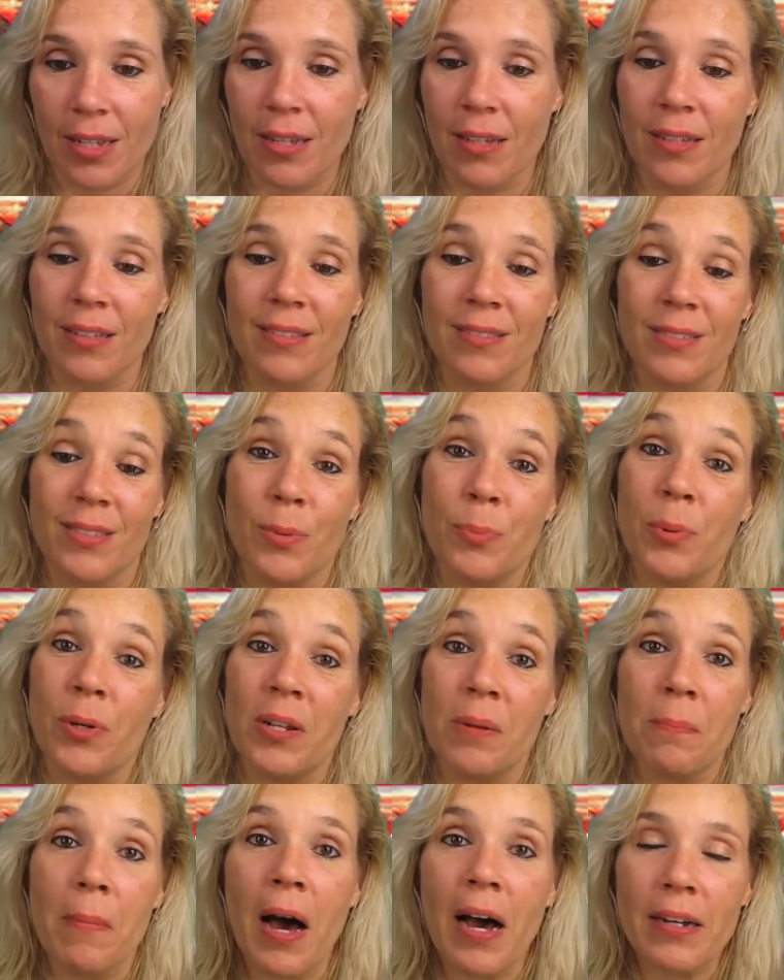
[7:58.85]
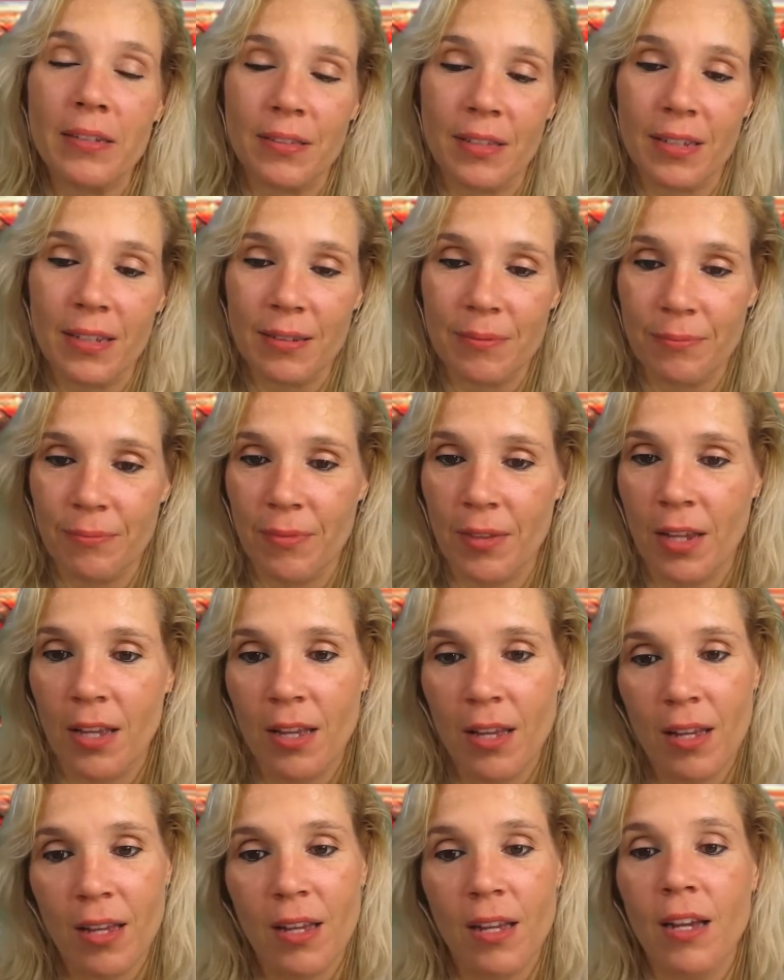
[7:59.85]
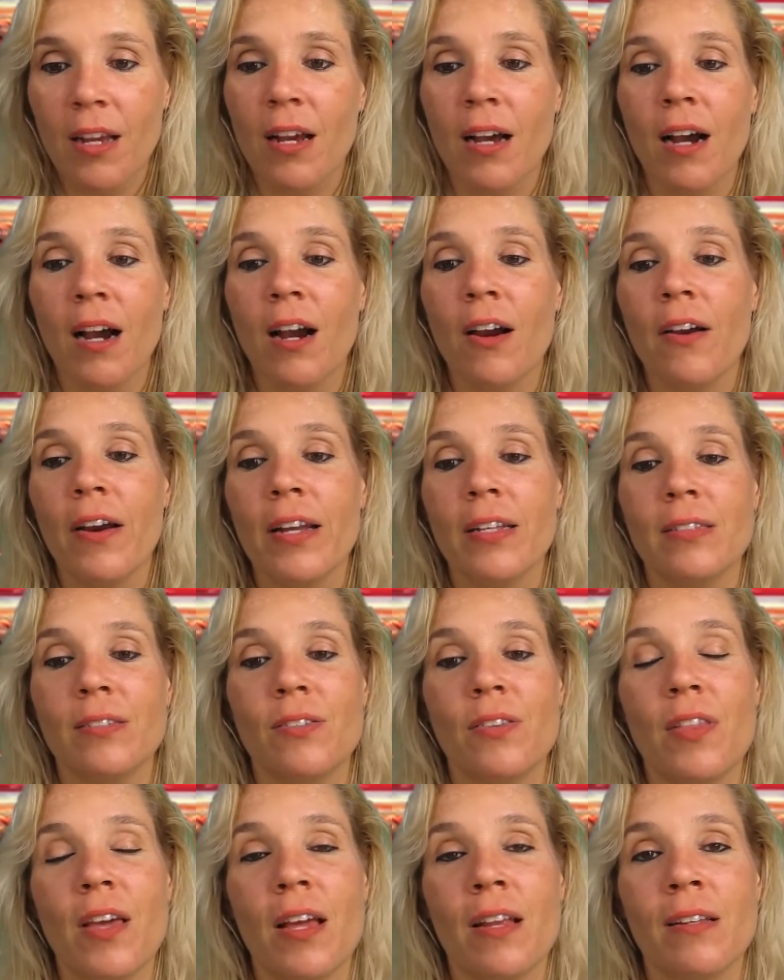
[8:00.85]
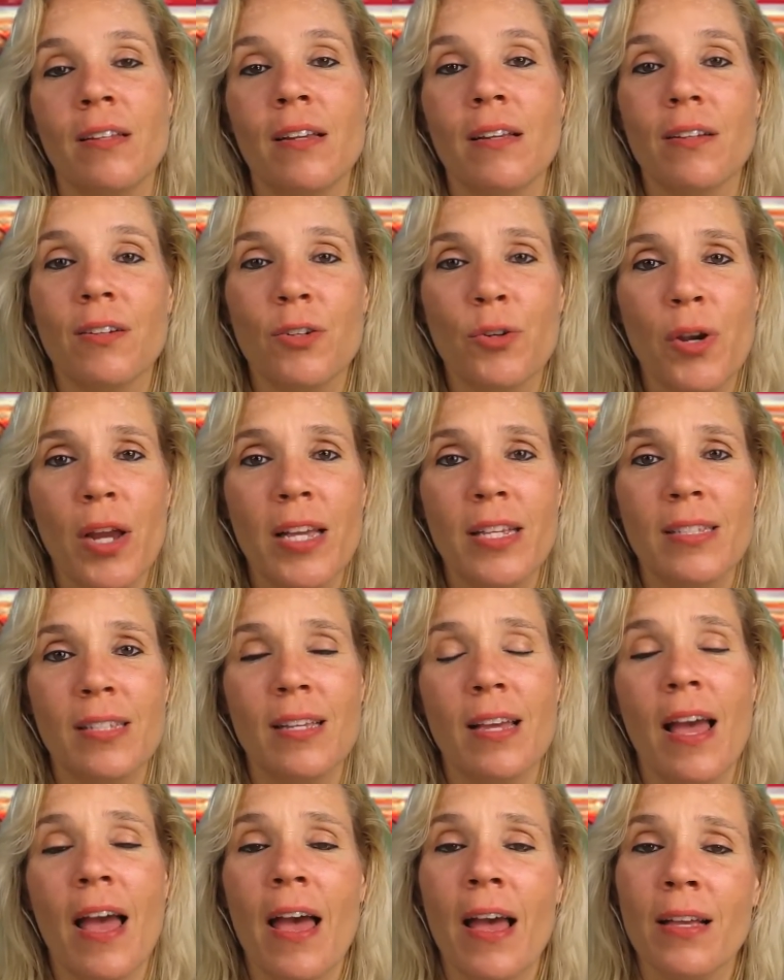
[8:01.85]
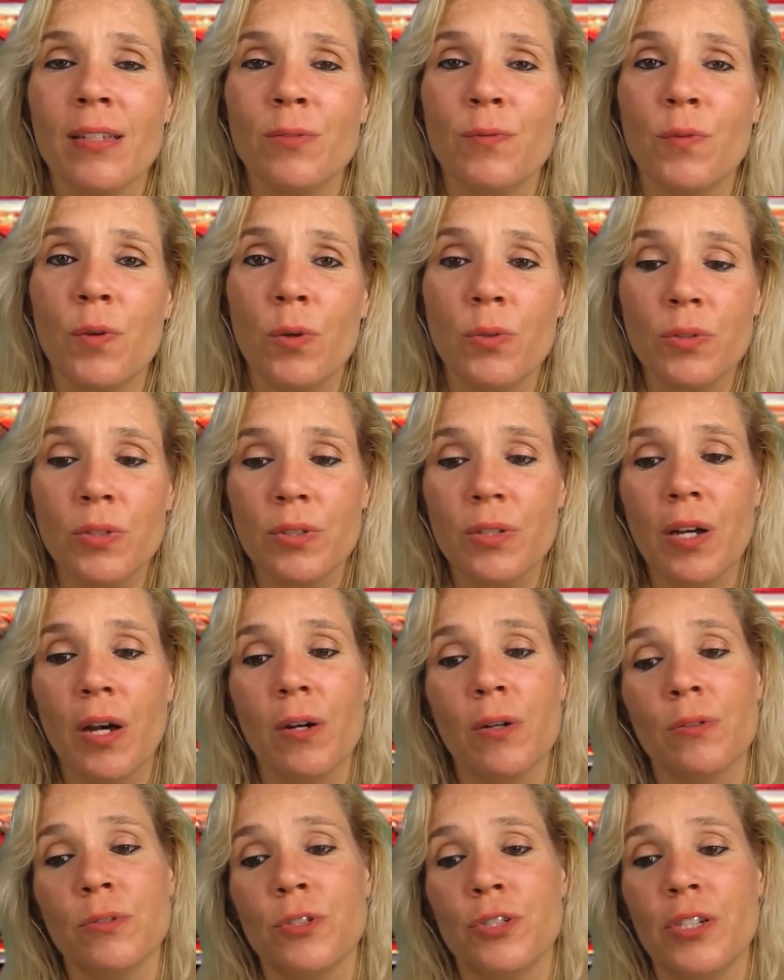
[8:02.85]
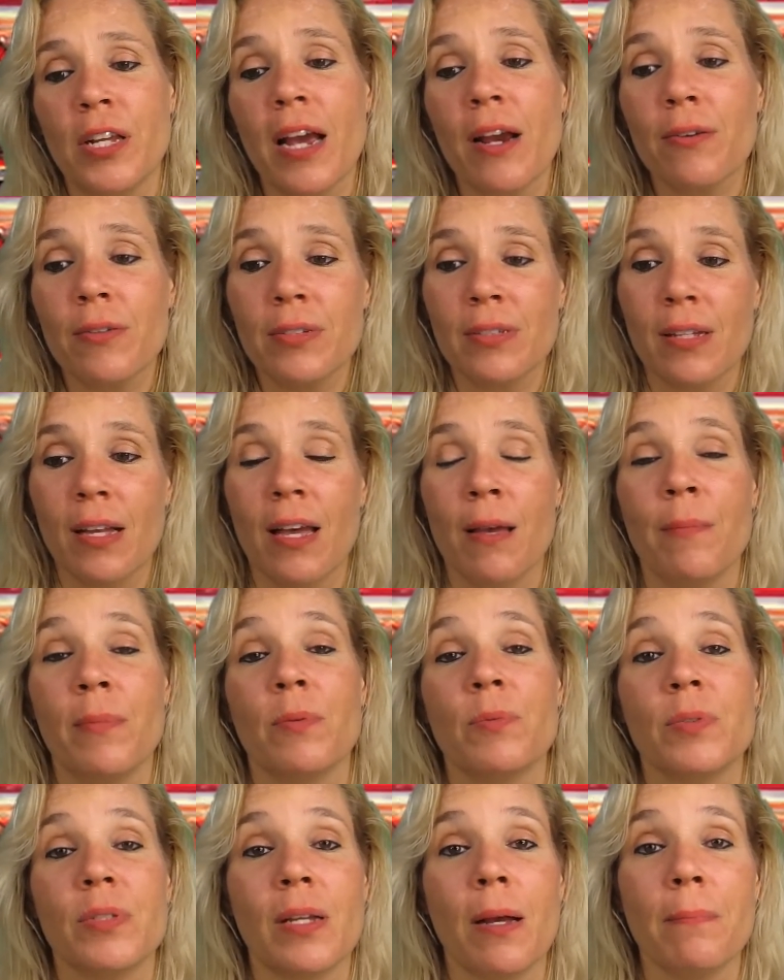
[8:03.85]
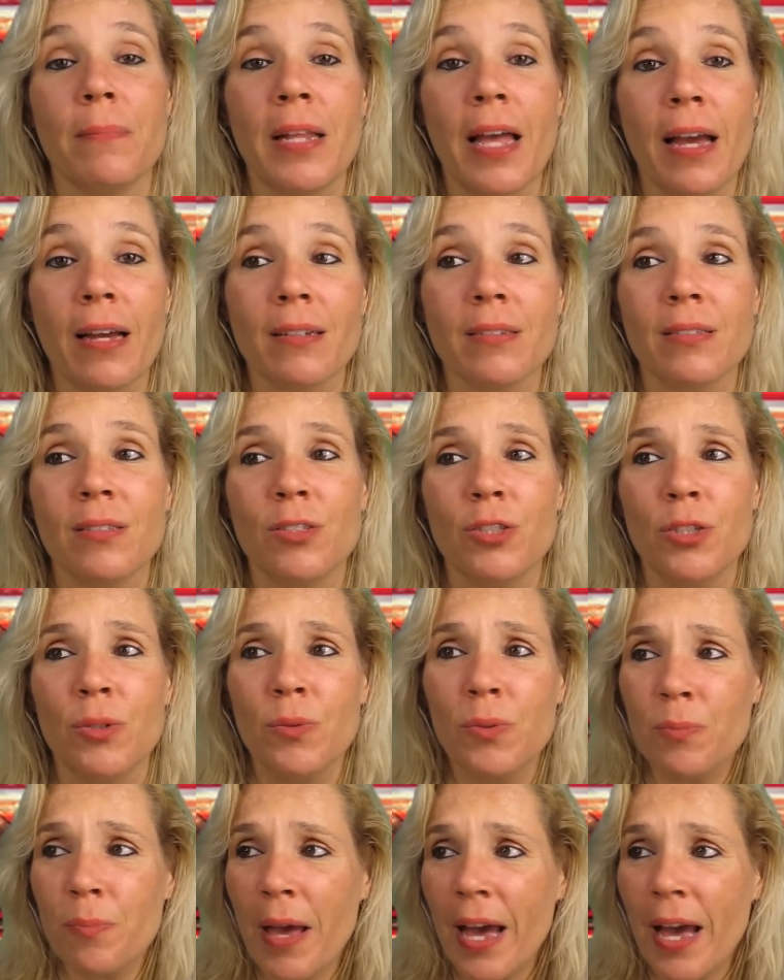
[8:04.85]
to put it mildly. All right, so then crazy ass vocal coach Tara Simon was up next. She was